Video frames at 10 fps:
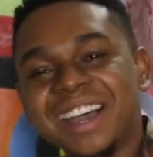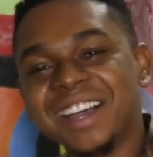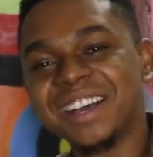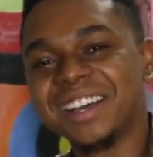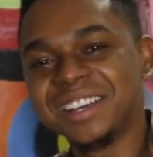
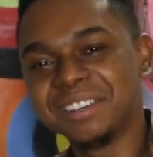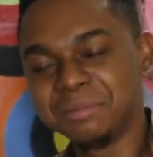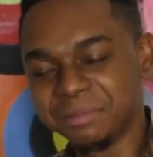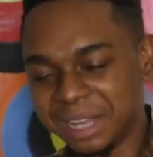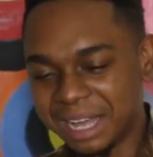
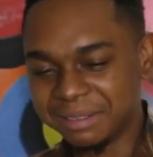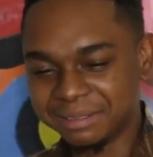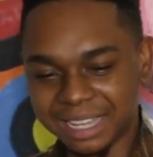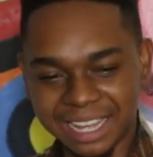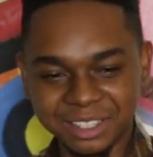um,
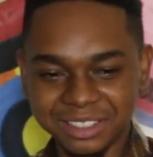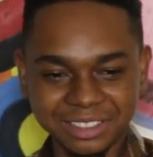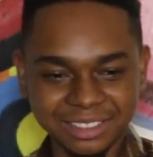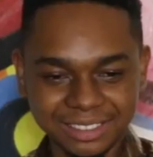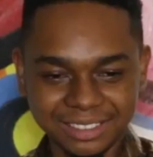I don't
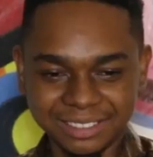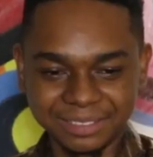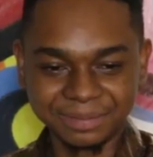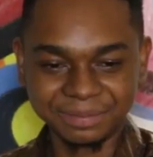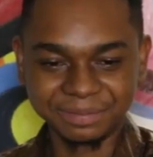know.
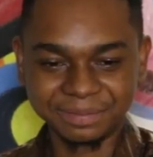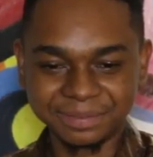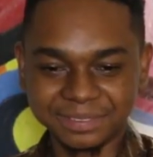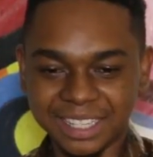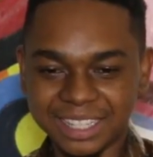
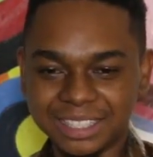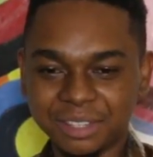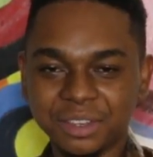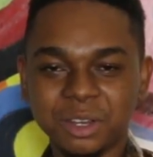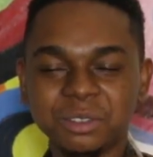It's
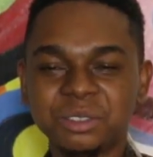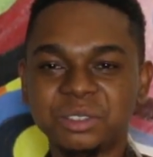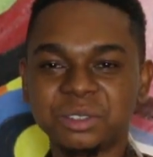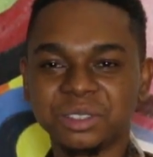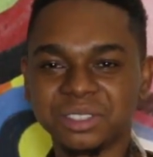difficult to
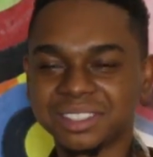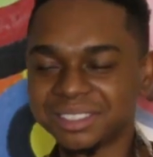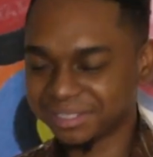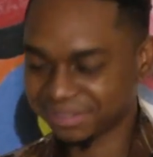choose.